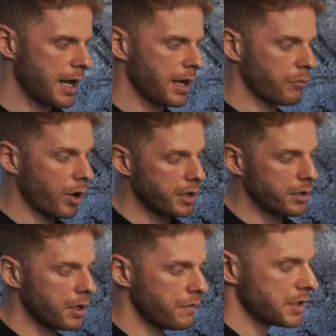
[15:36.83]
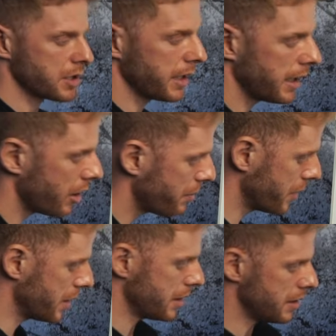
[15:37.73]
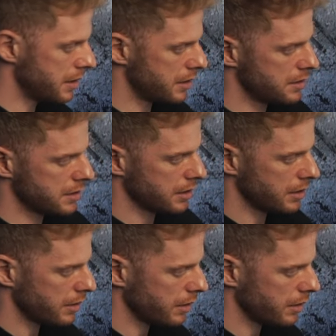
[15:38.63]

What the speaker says: And what you're going to eventually end up at is